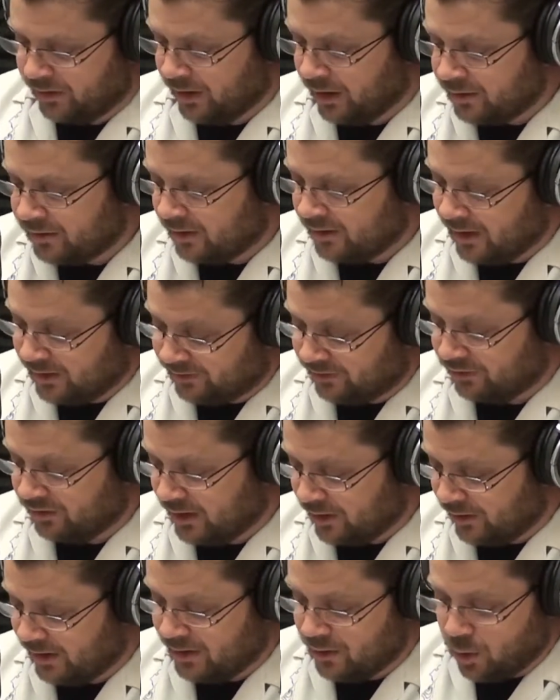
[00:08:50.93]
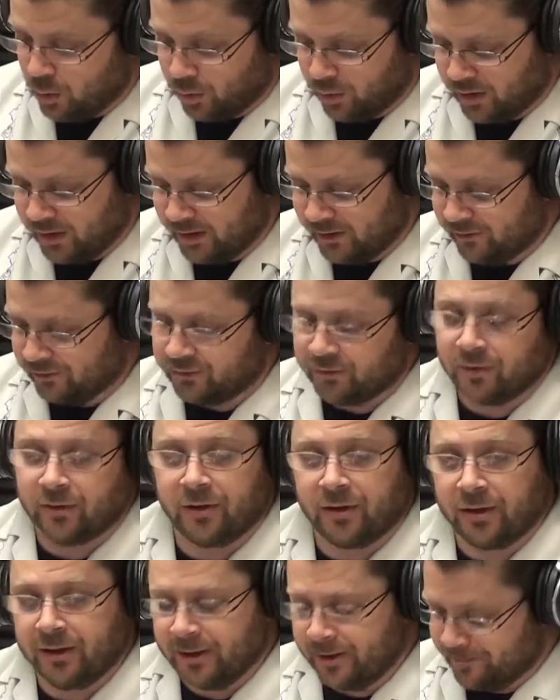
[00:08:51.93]
Unnecessary noise,
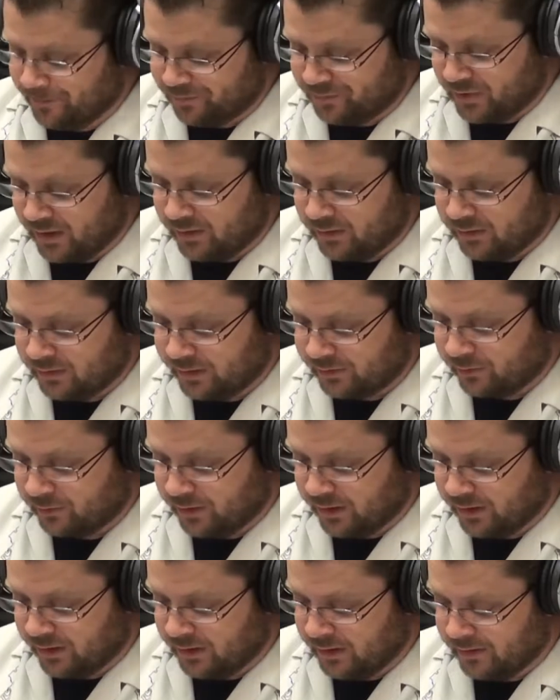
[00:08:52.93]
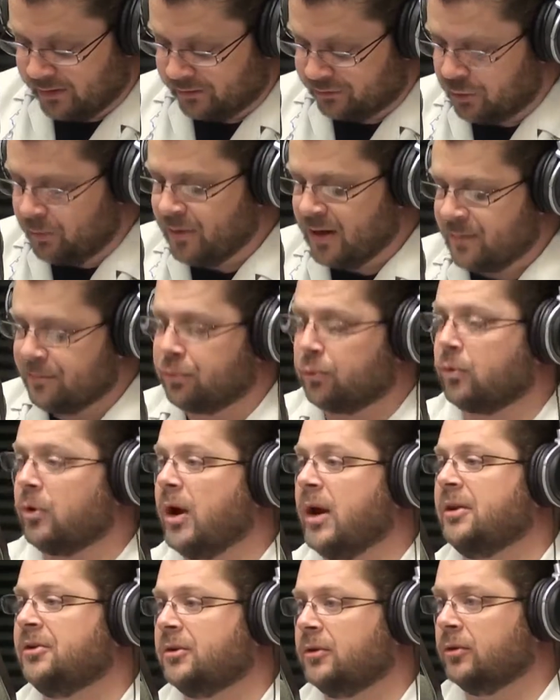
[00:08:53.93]
literally too many
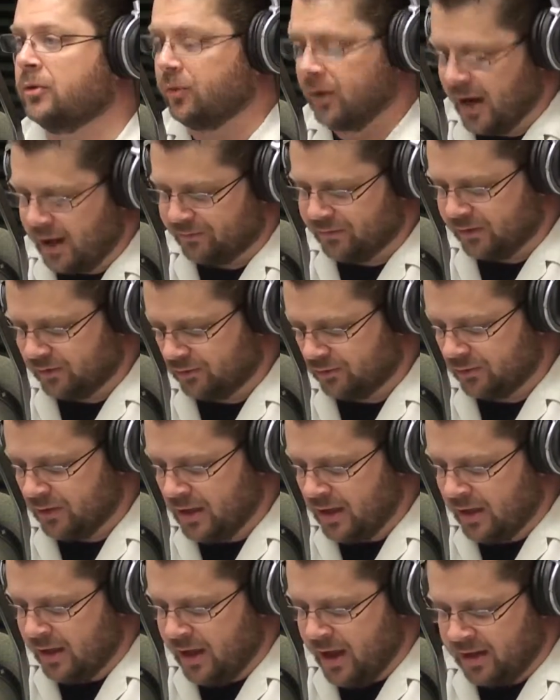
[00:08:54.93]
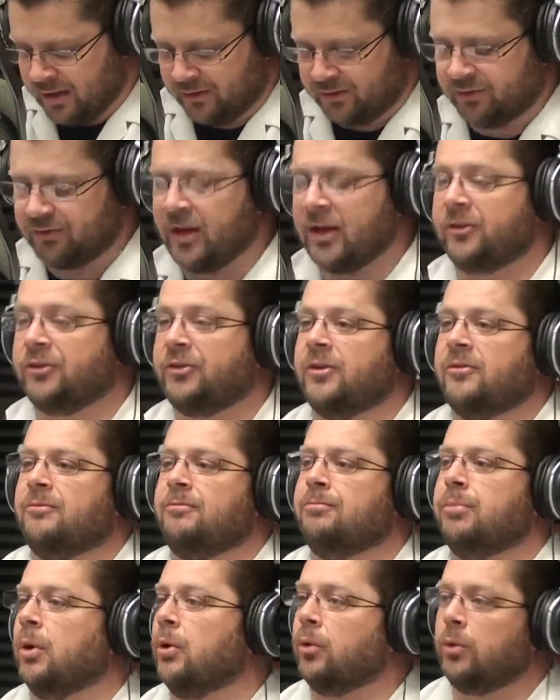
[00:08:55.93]
bright graphics and
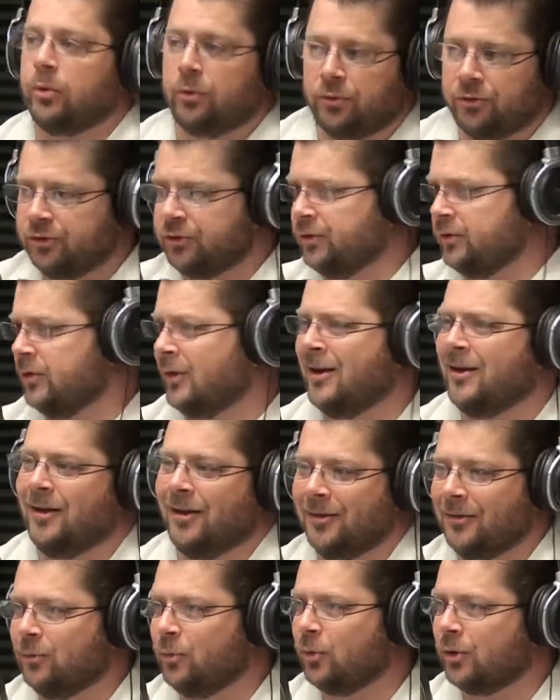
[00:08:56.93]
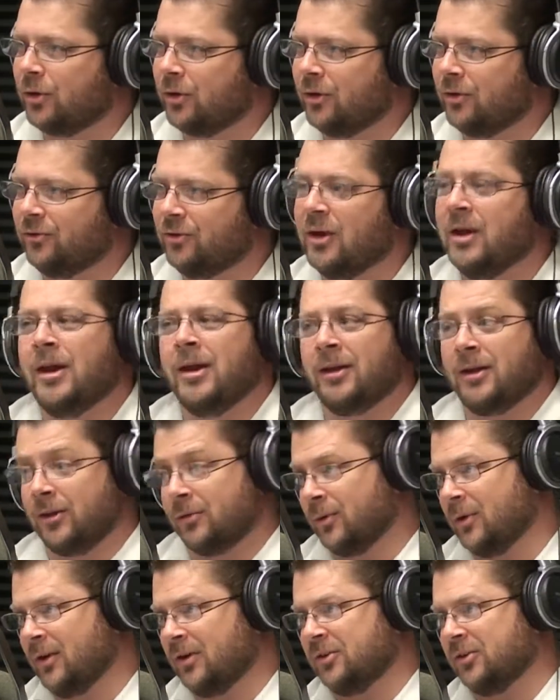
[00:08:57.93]
excessive bolds on words
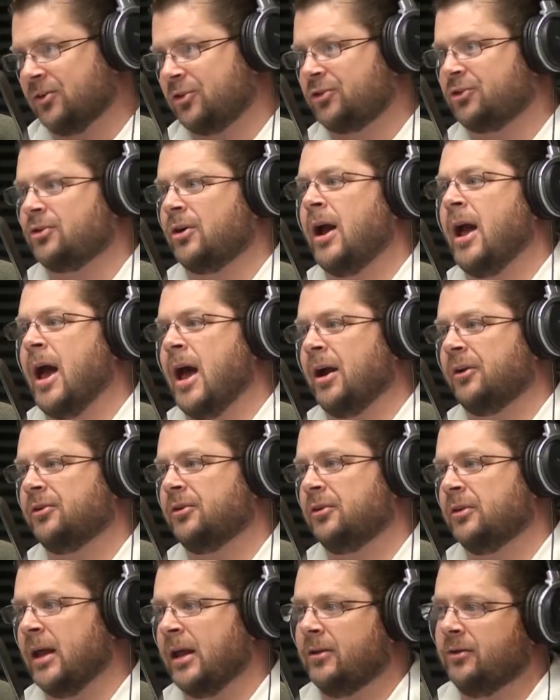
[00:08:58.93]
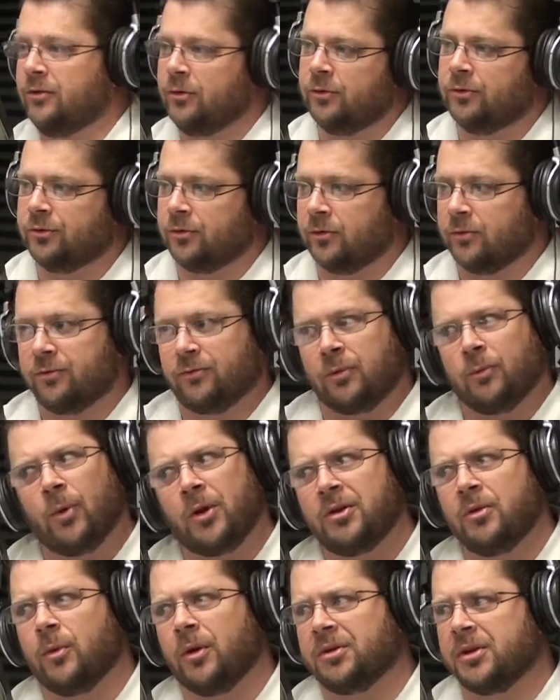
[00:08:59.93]
can really distract that user from
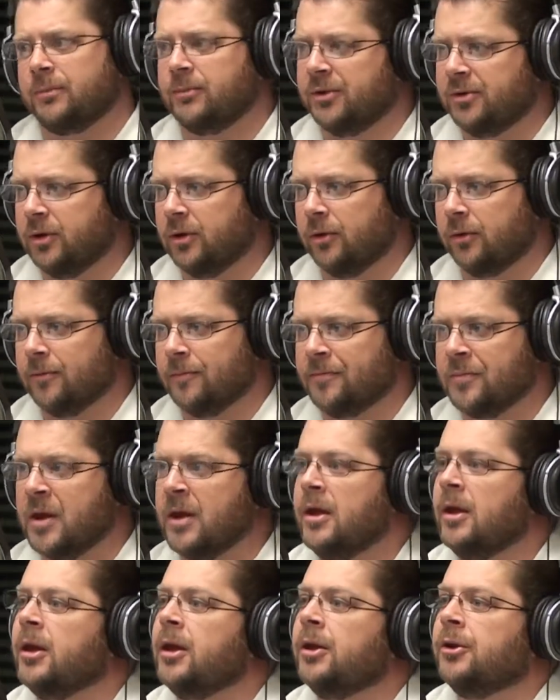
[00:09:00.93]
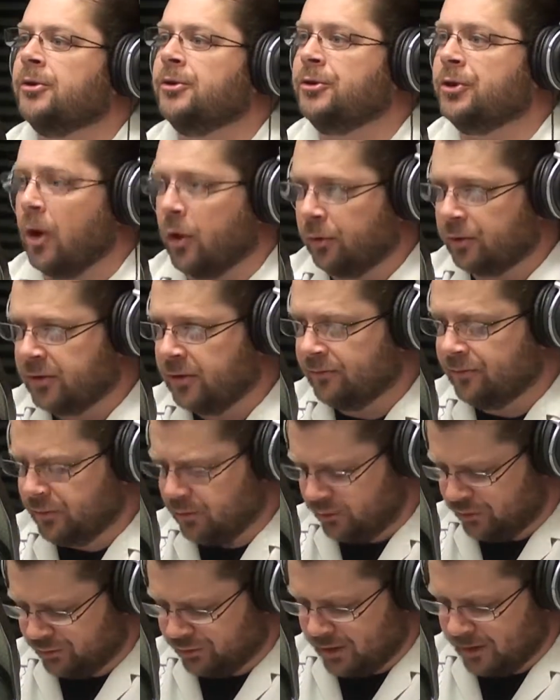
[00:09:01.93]
what you want them to do. Don't
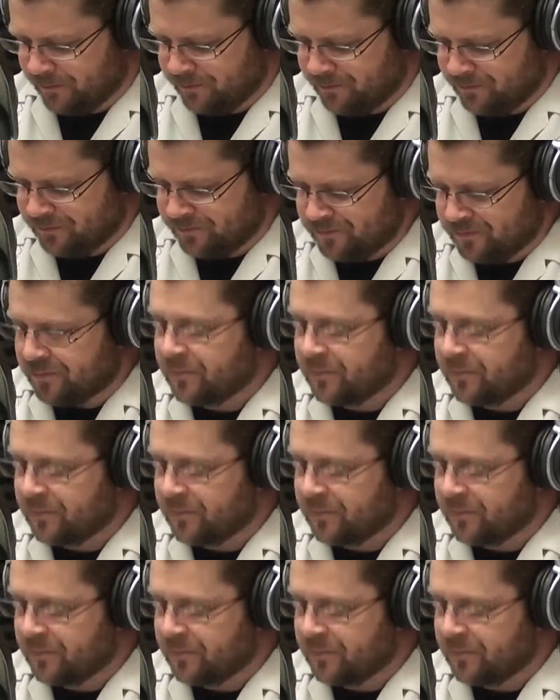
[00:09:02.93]
confuse them.